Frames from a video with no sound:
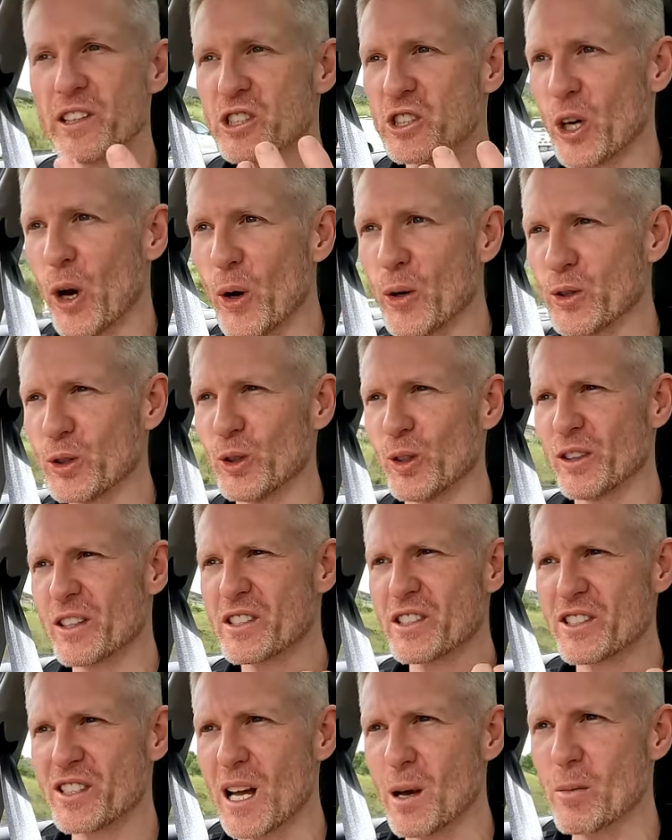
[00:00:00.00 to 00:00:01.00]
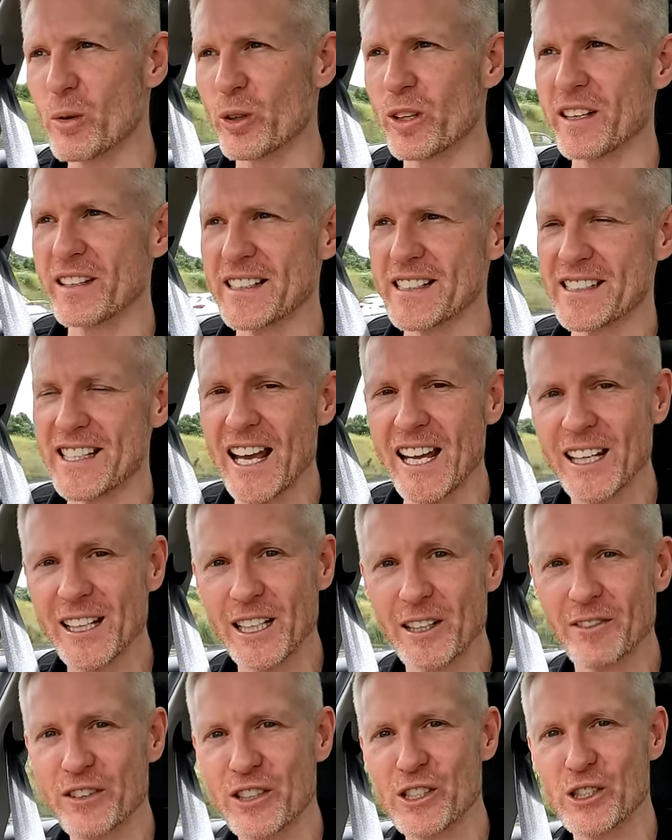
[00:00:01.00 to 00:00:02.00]
the total, the summary, the
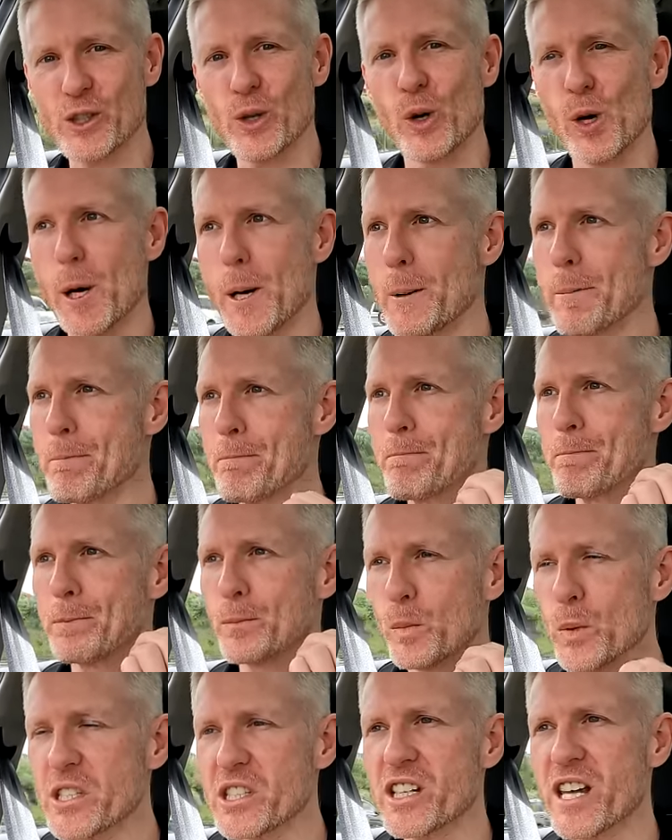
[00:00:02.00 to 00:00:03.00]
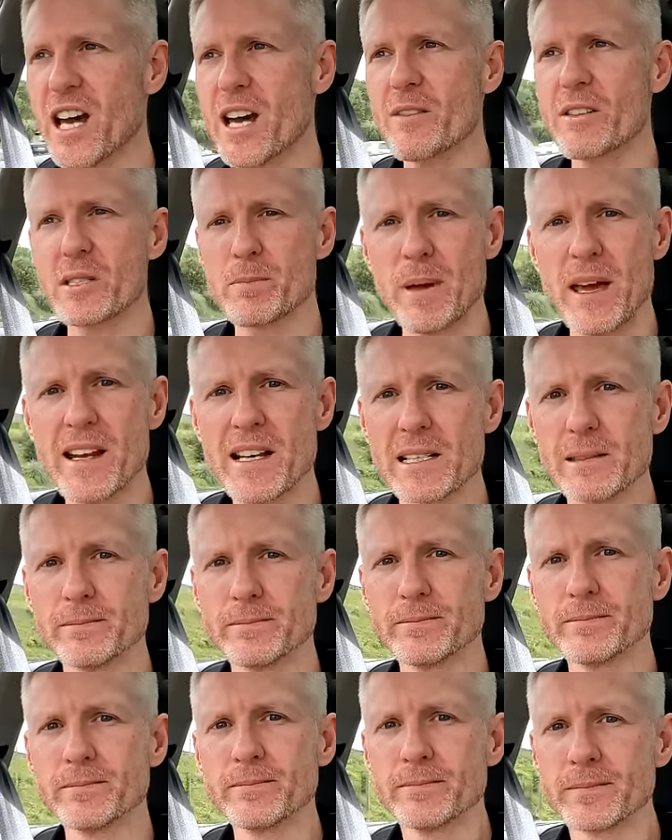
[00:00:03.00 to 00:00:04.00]
tally of the score. Which car is better,
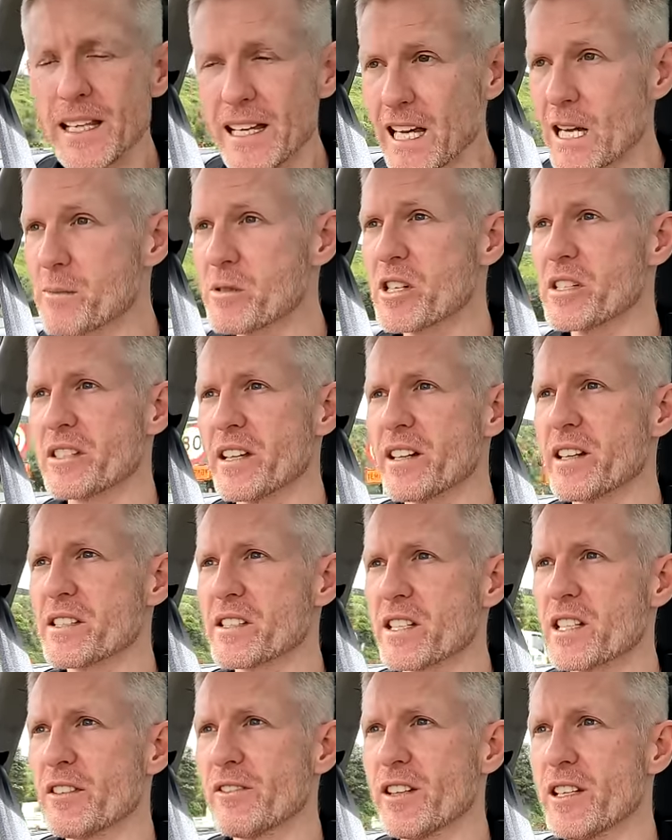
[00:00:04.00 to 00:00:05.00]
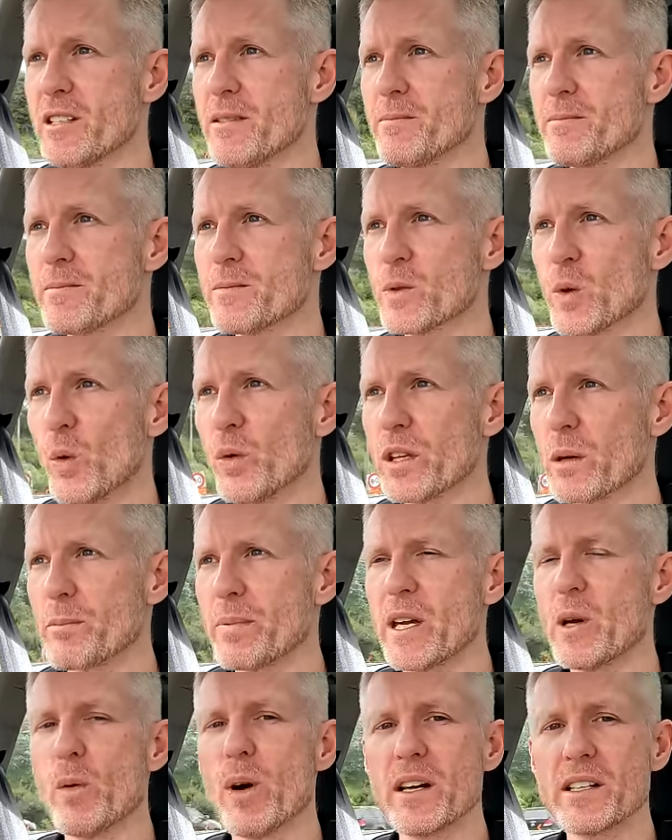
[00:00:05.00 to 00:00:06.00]
the MG ZS EV or the
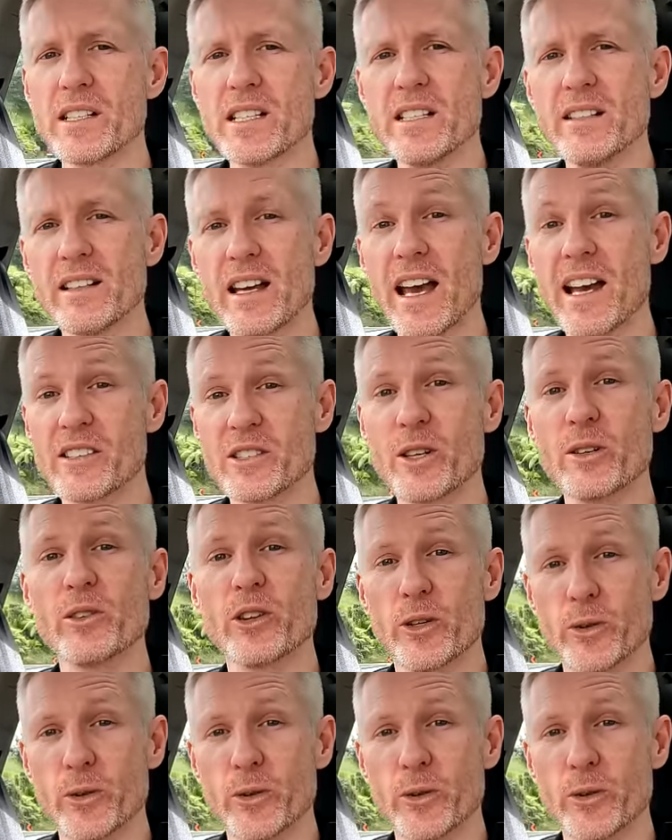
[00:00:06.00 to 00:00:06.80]
BYD Atto